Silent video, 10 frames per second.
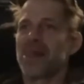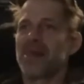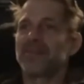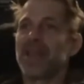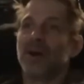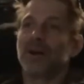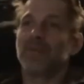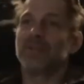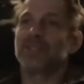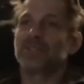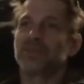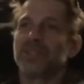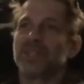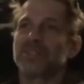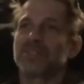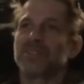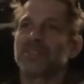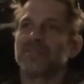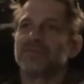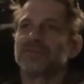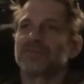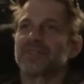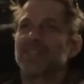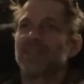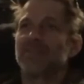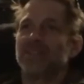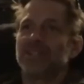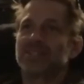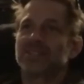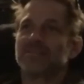Now, I mean, the truth is, even this